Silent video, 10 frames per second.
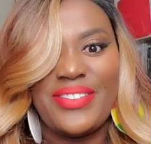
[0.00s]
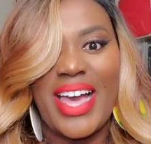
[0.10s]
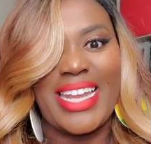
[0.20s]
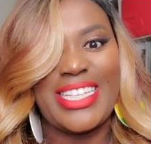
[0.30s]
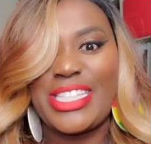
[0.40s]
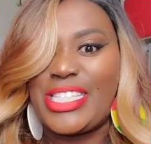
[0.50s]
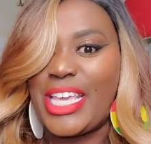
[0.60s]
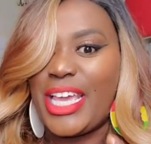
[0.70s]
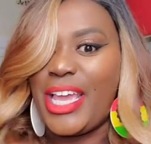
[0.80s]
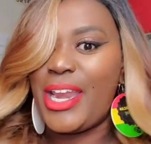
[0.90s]

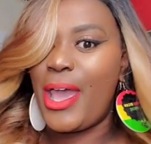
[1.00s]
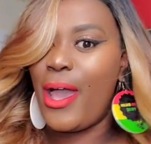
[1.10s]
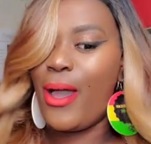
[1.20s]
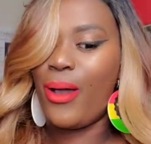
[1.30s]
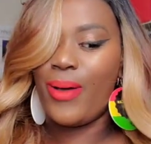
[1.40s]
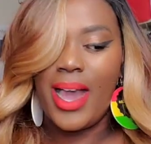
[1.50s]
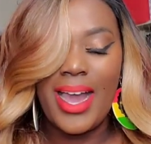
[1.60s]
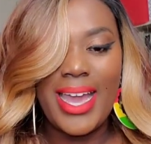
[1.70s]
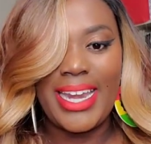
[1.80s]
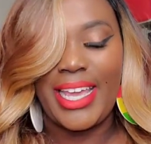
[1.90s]
Valentino,
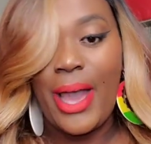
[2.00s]
honey.